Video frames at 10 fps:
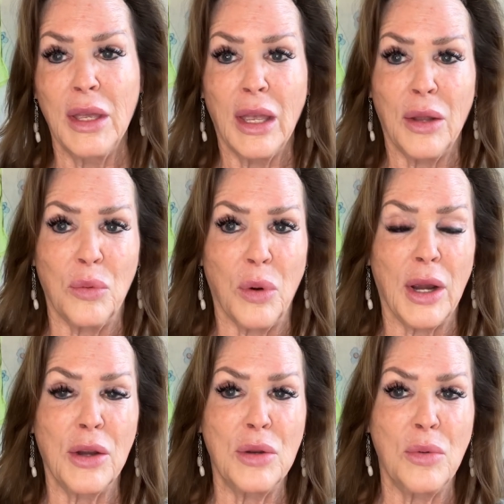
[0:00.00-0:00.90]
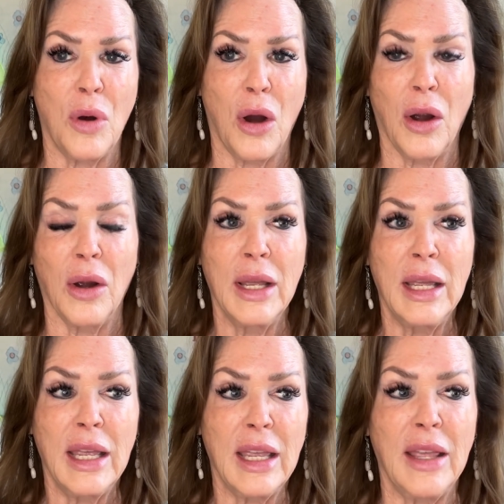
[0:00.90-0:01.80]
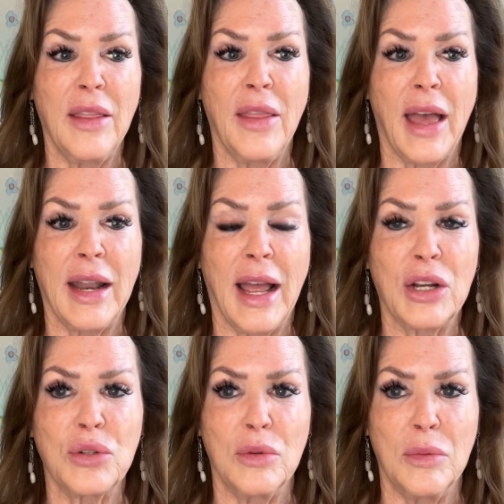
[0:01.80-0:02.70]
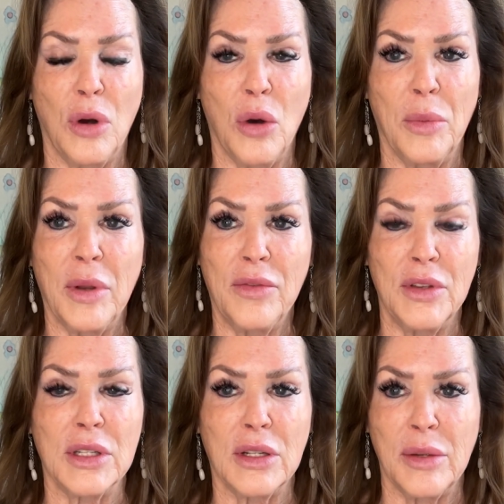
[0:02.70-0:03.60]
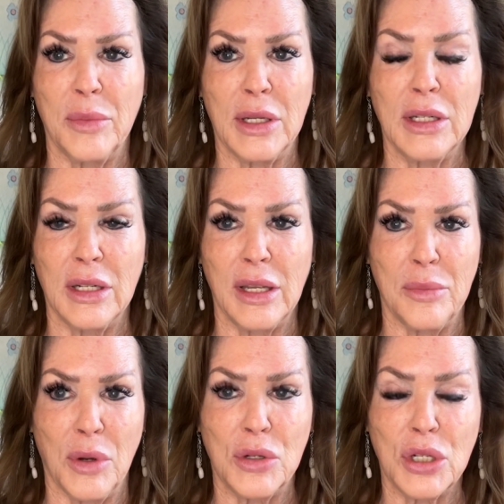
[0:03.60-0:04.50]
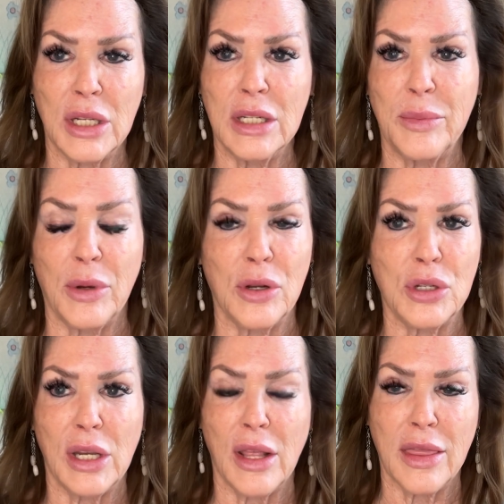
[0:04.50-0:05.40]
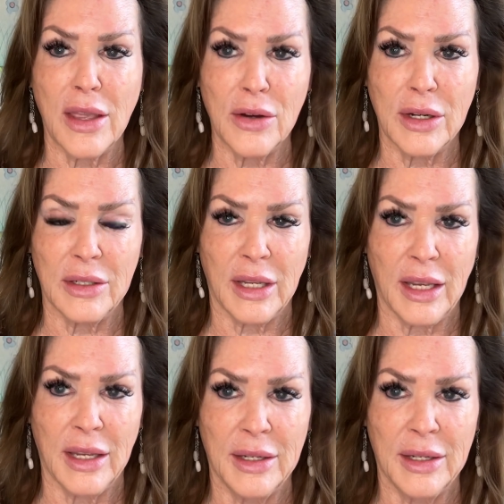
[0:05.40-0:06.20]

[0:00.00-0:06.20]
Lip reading: and where you are in that actual moment, physically, mentally, emotionally, spiritually, etherically.